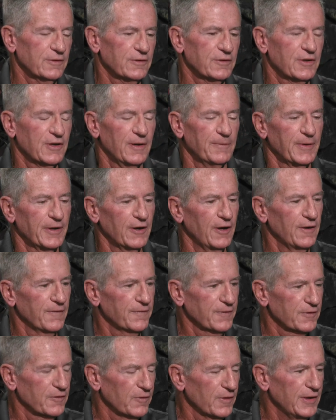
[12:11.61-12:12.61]
Coming off a
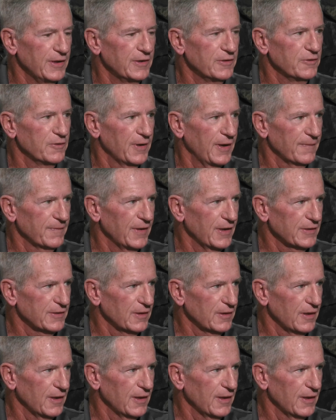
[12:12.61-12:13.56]
green, you have that delay.